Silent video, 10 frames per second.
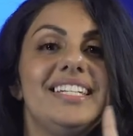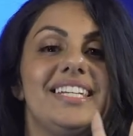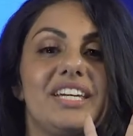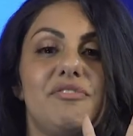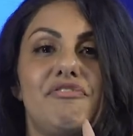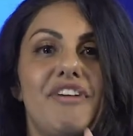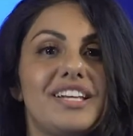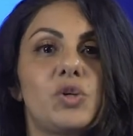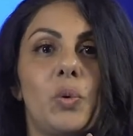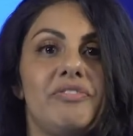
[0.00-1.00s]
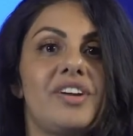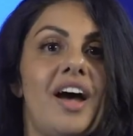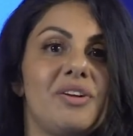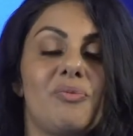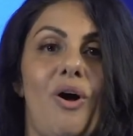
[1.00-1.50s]
to confess where we've
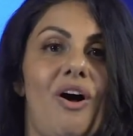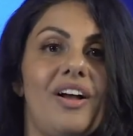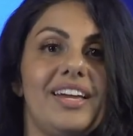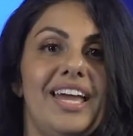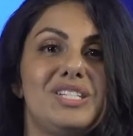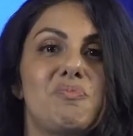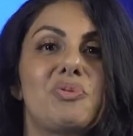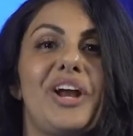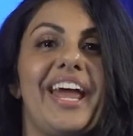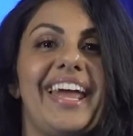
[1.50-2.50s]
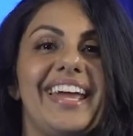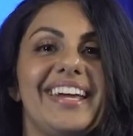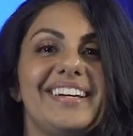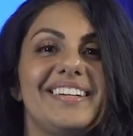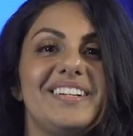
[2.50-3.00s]
got it wrong, and to pray
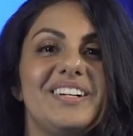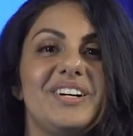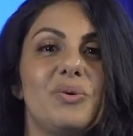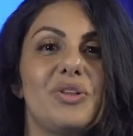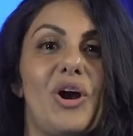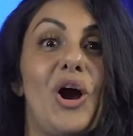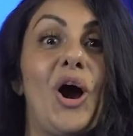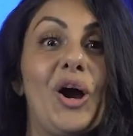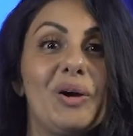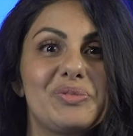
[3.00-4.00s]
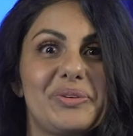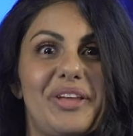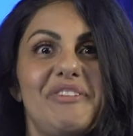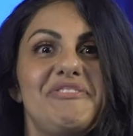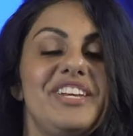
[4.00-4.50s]
with our arms, with
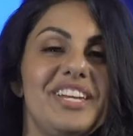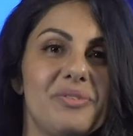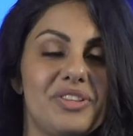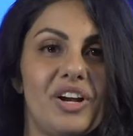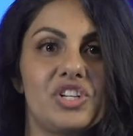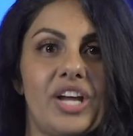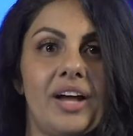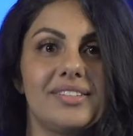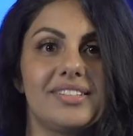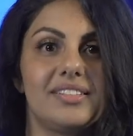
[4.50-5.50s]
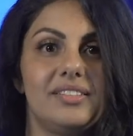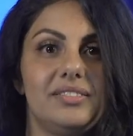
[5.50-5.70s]
our feet, with our shouts,